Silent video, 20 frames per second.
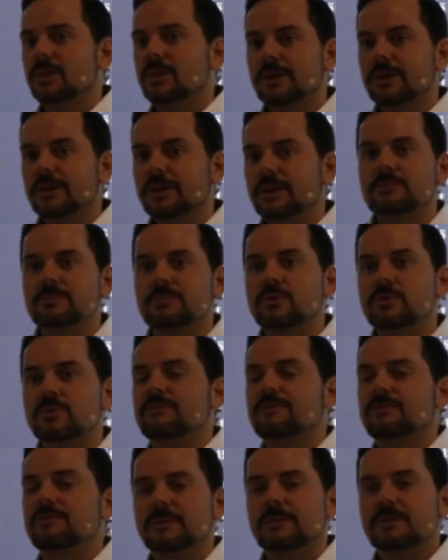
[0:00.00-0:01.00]
bit more
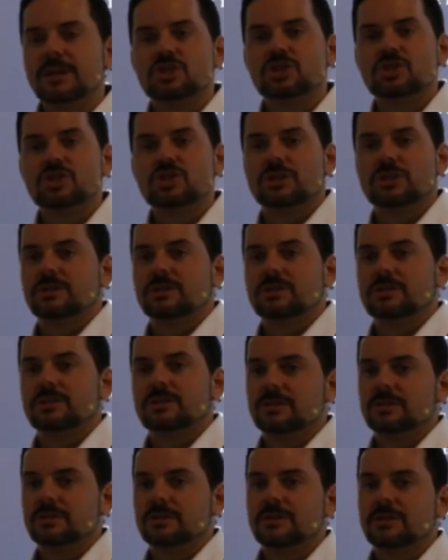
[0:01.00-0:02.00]
information.
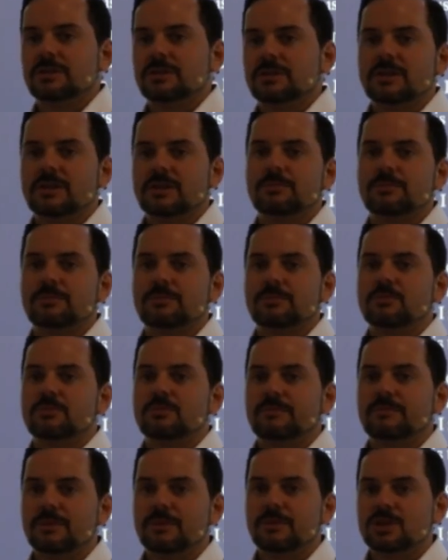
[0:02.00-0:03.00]
A little bit more
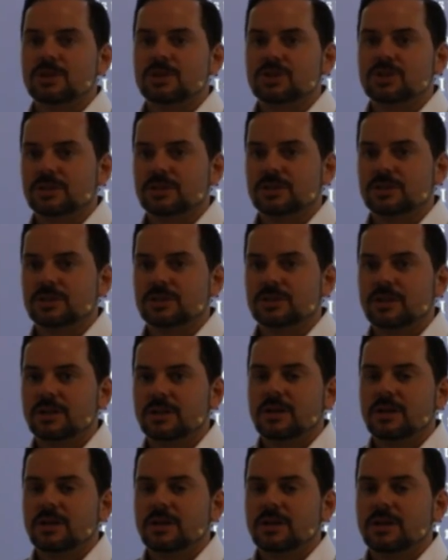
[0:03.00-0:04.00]
information.
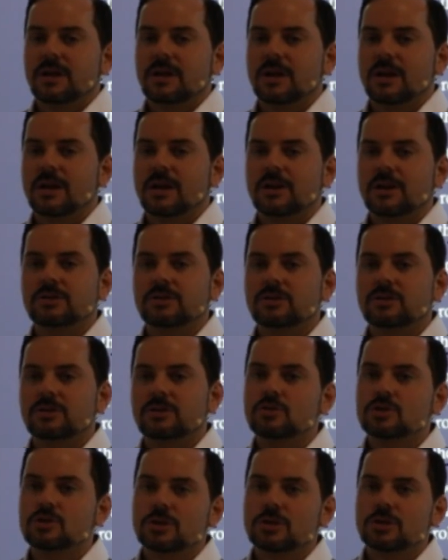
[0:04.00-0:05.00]
Uh,
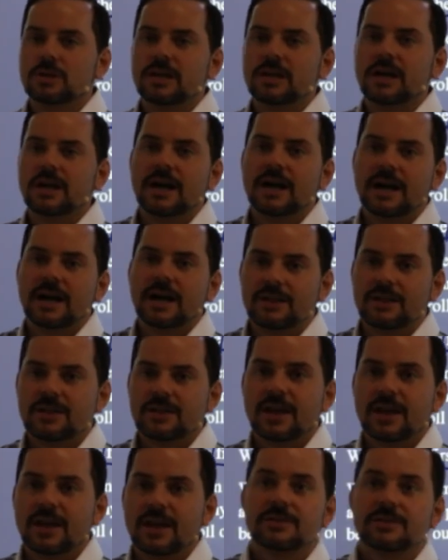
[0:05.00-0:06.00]
usually, I thank the